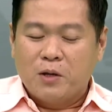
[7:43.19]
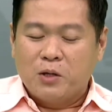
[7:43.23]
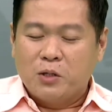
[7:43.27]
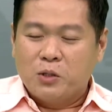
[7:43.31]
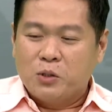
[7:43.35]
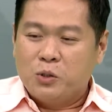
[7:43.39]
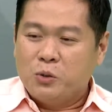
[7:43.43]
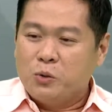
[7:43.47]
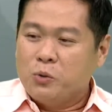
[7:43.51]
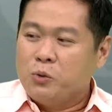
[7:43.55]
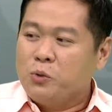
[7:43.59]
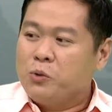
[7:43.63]

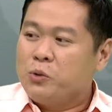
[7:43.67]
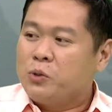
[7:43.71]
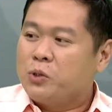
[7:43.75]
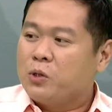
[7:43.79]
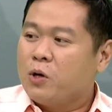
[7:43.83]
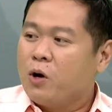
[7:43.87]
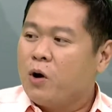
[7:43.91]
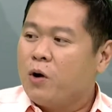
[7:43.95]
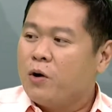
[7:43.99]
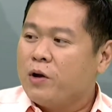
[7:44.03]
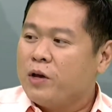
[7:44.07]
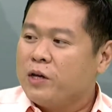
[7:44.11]
choose
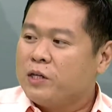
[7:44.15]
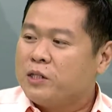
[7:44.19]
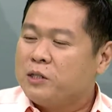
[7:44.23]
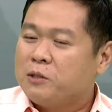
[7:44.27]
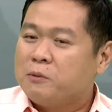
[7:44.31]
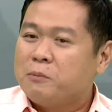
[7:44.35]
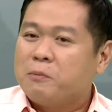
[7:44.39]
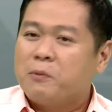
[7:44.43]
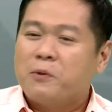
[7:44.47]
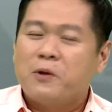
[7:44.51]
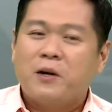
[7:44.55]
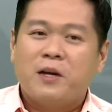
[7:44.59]
or
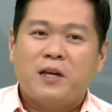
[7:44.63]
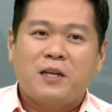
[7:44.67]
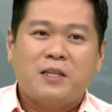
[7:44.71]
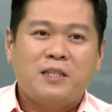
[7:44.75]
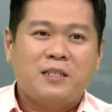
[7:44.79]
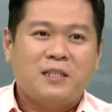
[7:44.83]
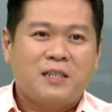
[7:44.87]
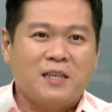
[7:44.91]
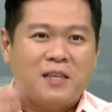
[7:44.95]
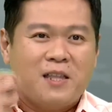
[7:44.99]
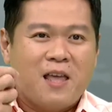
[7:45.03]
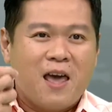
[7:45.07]

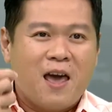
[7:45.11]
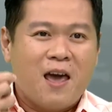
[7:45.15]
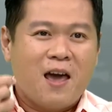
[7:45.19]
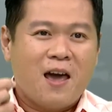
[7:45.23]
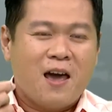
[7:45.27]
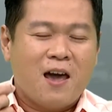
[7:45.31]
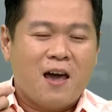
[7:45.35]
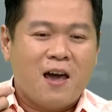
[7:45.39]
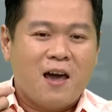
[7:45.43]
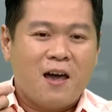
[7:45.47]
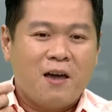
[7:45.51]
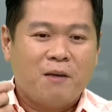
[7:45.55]
express
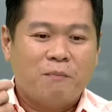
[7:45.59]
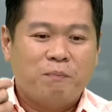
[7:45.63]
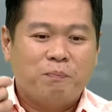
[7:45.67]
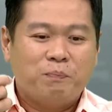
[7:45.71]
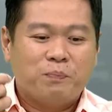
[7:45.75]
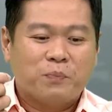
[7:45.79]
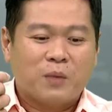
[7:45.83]
their